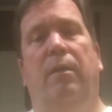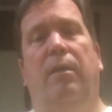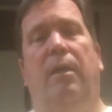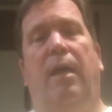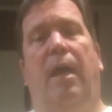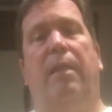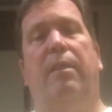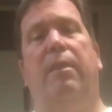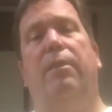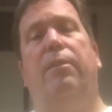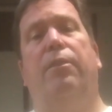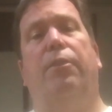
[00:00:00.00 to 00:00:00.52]

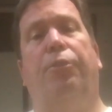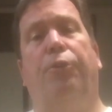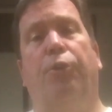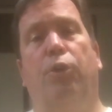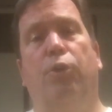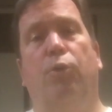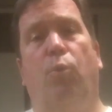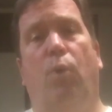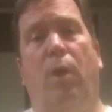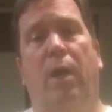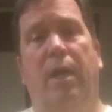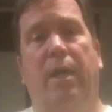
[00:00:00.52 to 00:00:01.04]
And then the
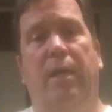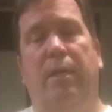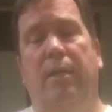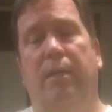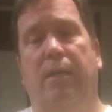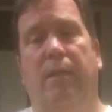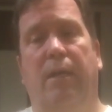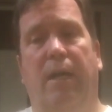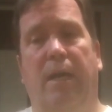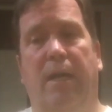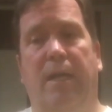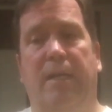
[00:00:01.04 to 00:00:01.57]
third way
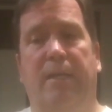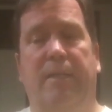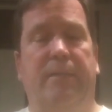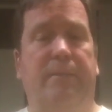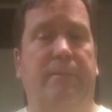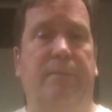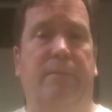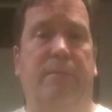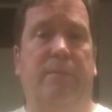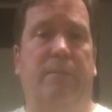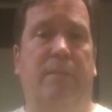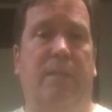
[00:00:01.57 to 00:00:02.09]

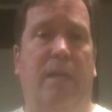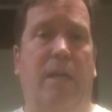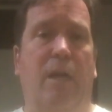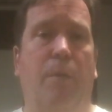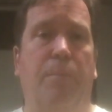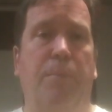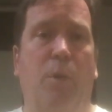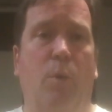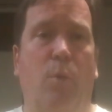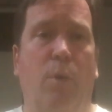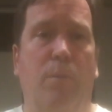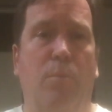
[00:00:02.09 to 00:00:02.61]
to help
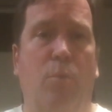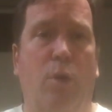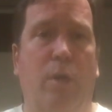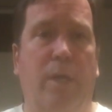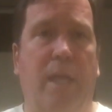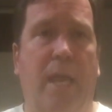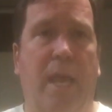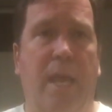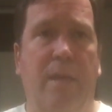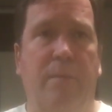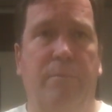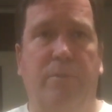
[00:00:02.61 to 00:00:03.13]
you win more
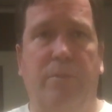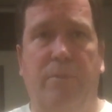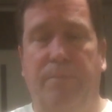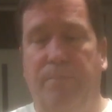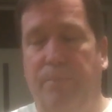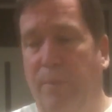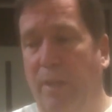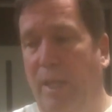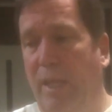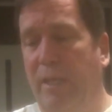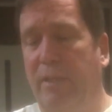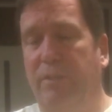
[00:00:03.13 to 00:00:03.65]
games
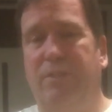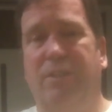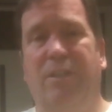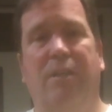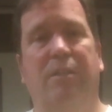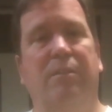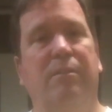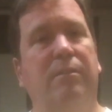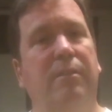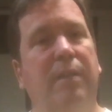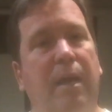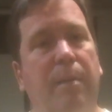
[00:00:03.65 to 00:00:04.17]
is to
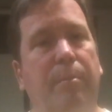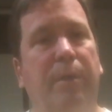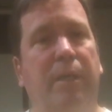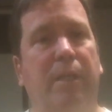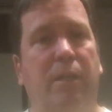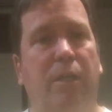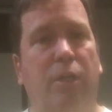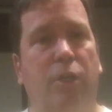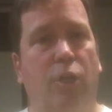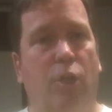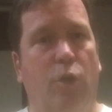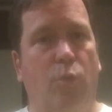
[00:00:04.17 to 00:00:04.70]
limit
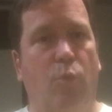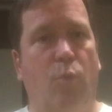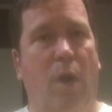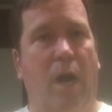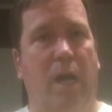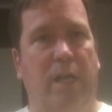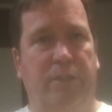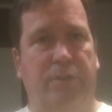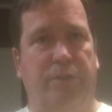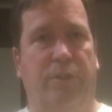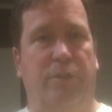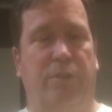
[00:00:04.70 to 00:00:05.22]
your
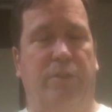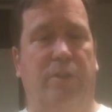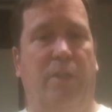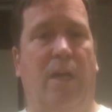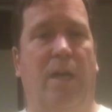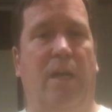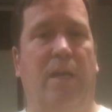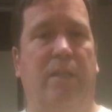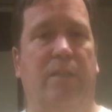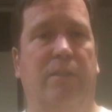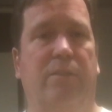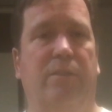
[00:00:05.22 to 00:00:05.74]
roster
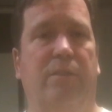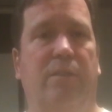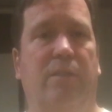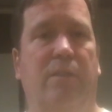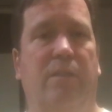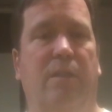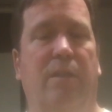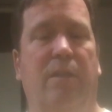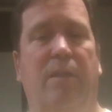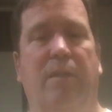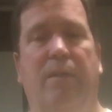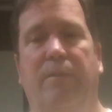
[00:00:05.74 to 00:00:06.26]
size.
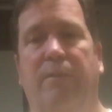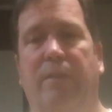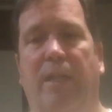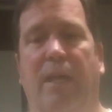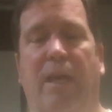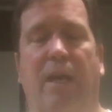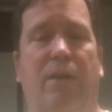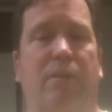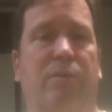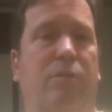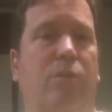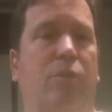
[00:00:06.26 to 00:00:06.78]

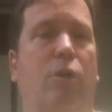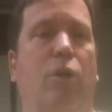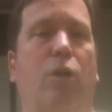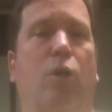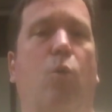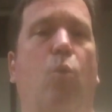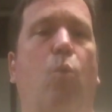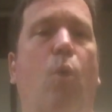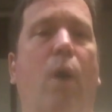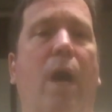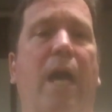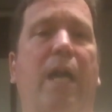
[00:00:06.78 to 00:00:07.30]
Now, look,
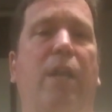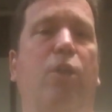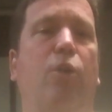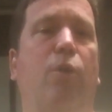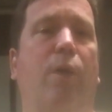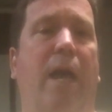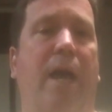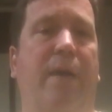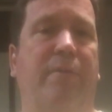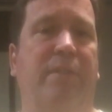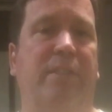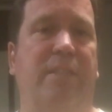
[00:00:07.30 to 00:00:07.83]
why do you
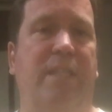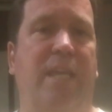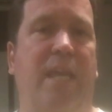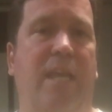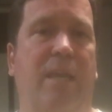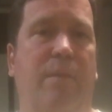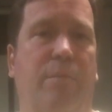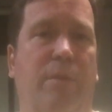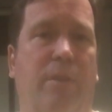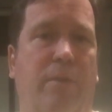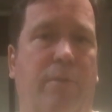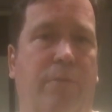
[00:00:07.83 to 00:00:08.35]
have a
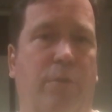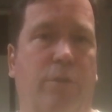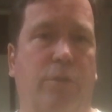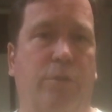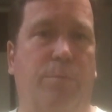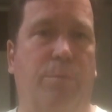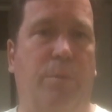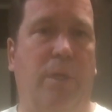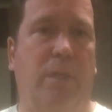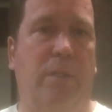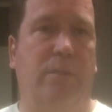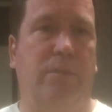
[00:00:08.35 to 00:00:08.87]
team in the first
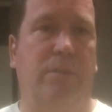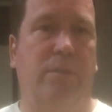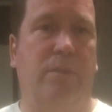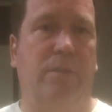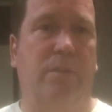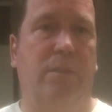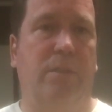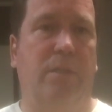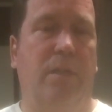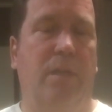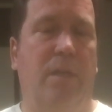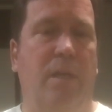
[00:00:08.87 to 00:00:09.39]
place?
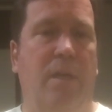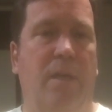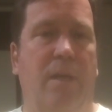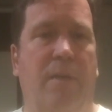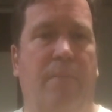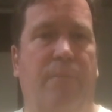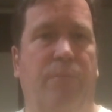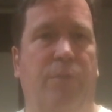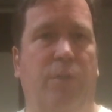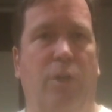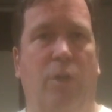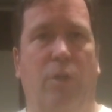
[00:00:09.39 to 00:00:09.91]

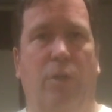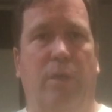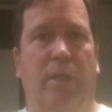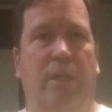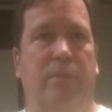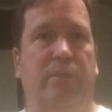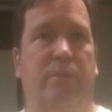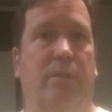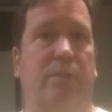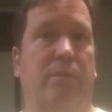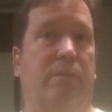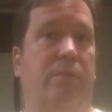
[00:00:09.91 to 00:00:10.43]
You know,
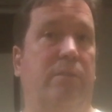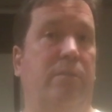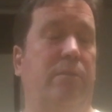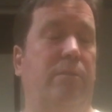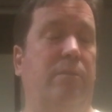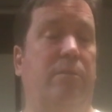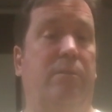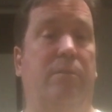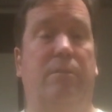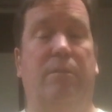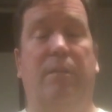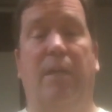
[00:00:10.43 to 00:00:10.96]
is it
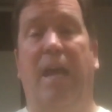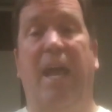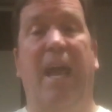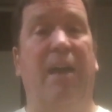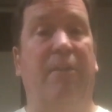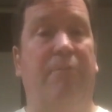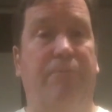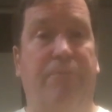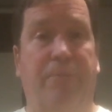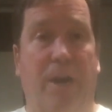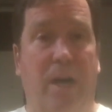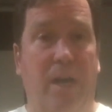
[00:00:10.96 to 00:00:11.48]
to have
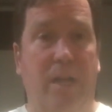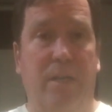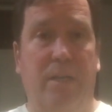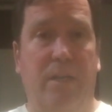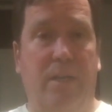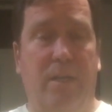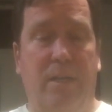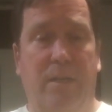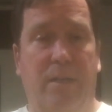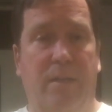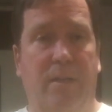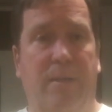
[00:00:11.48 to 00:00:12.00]
fun?
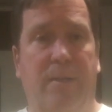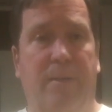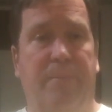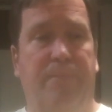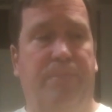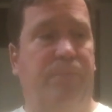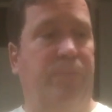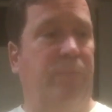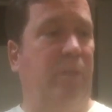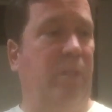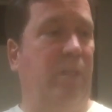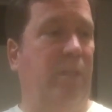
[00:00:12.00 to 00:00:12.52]

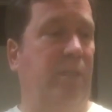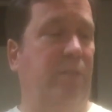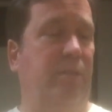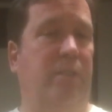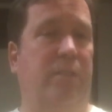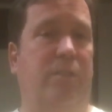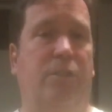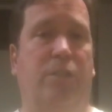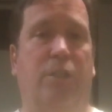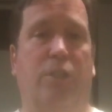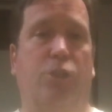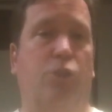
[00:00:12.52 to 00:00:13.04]
Is
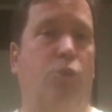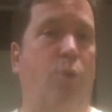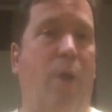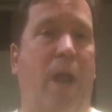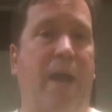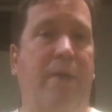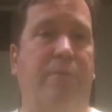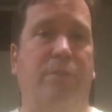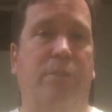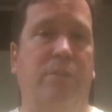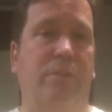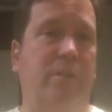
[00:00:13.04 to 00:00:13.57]
it to
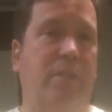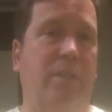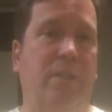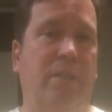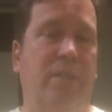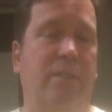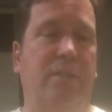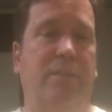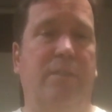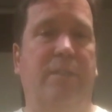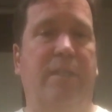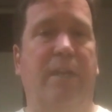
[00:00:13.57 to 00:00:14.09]
travel to
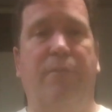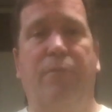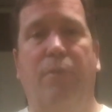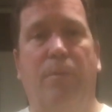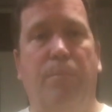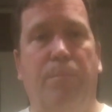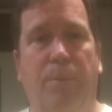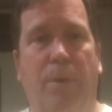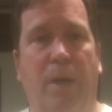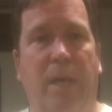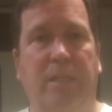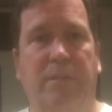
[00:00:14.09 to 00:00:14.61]
different
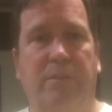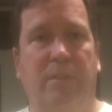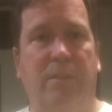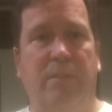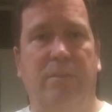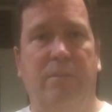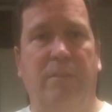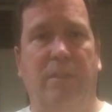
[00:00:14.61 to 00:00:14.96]
places?